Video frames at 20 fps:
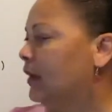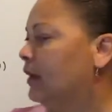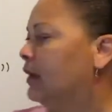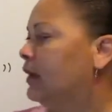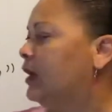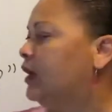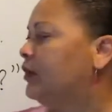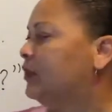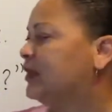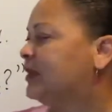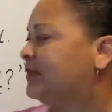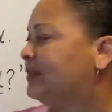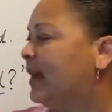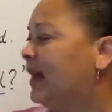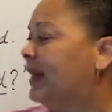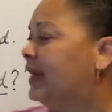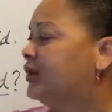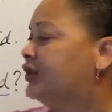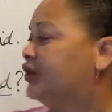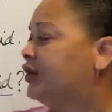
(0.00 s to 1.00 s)
She
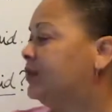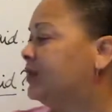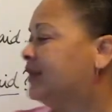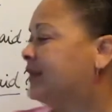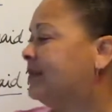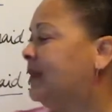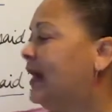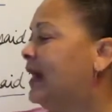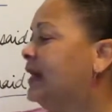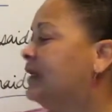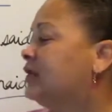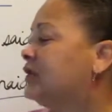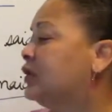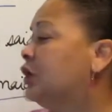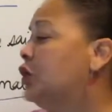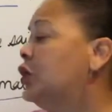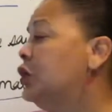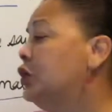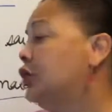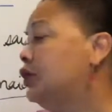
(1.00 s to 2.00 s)
responds,
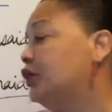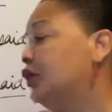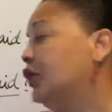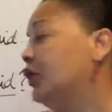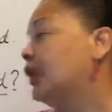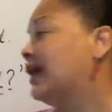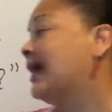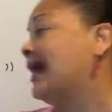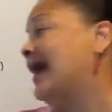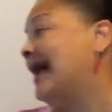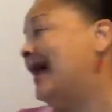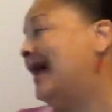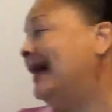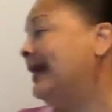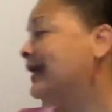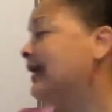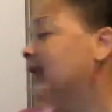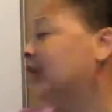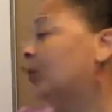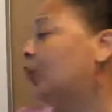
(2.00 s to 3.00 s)
you're
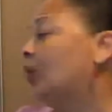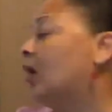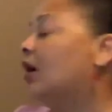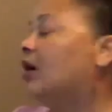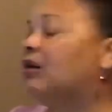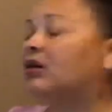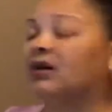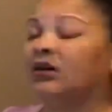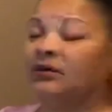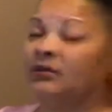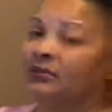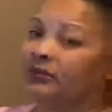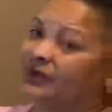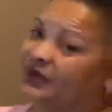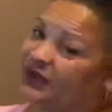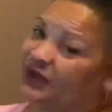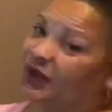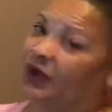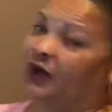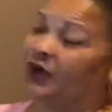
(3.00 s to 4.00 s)
kindly welcome,
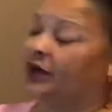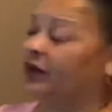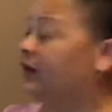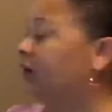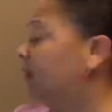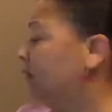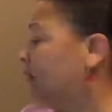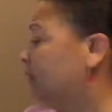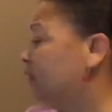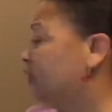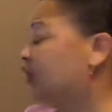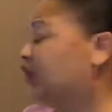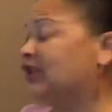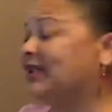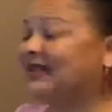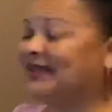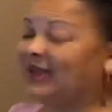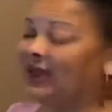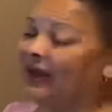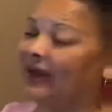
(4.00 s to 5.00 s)
sir, she
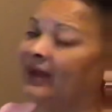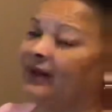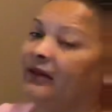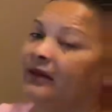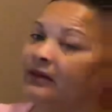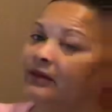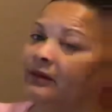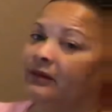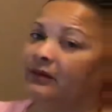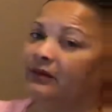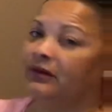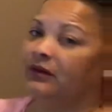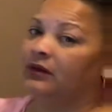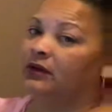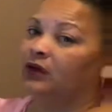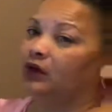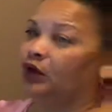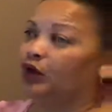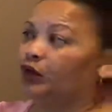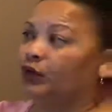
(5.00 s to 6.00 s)
said.
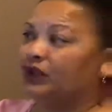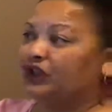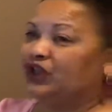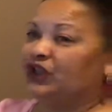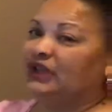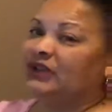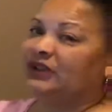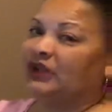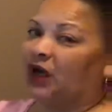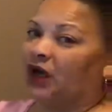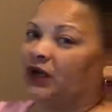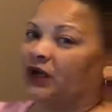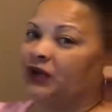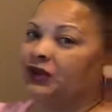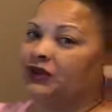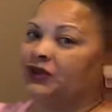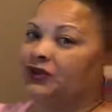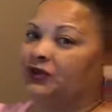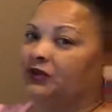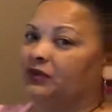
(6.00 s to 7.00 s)
Who is she talking
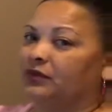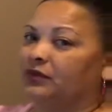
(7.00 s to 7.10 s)
to?